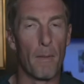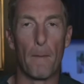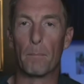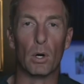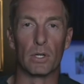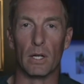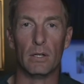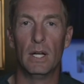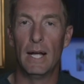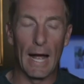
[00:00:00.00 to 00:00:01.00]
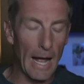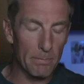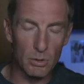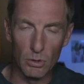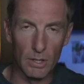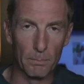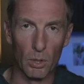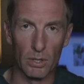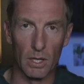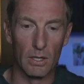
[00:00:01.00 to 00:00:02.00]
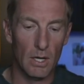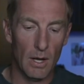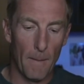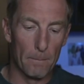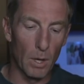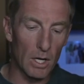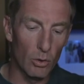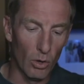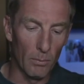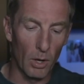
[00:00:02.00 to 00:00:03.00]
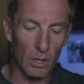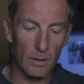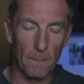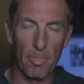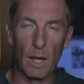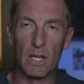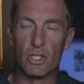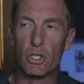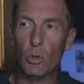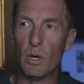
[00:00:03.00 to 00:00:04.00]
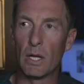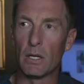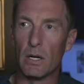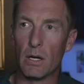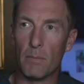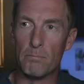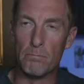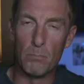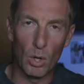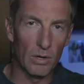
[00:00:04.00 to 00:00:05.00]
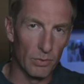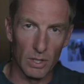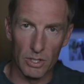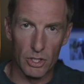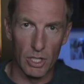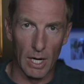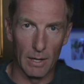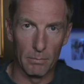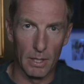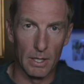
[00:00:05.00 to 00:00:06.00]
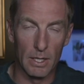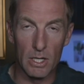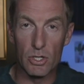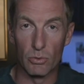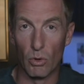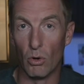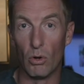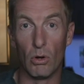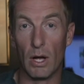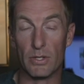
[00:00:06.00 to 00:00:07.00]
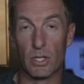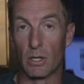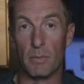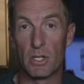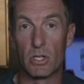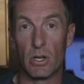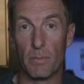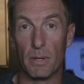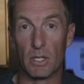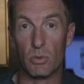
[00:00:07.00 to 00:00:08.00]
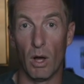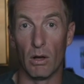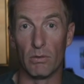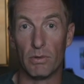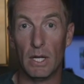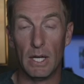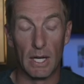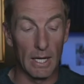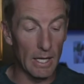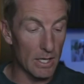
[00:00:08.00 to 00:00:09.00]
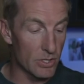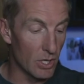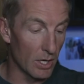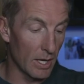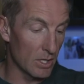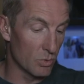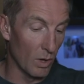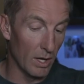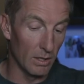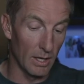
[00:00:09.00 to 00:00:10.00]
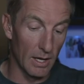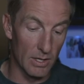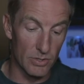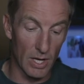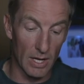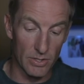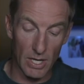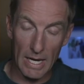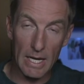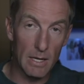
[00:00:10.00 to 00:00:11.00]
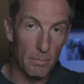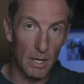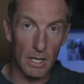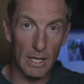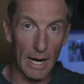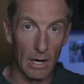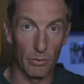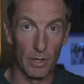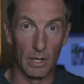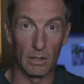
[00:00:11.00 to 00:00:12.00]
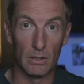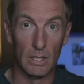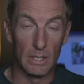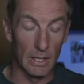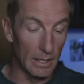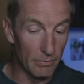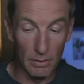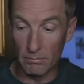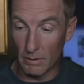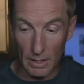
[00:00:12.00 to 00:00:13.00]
Brilliant. Absolutely brilliant. Brett Yormark is doing a marvelous job in his role as the commissioner of the Big 12. He has done as well as anybody out there, even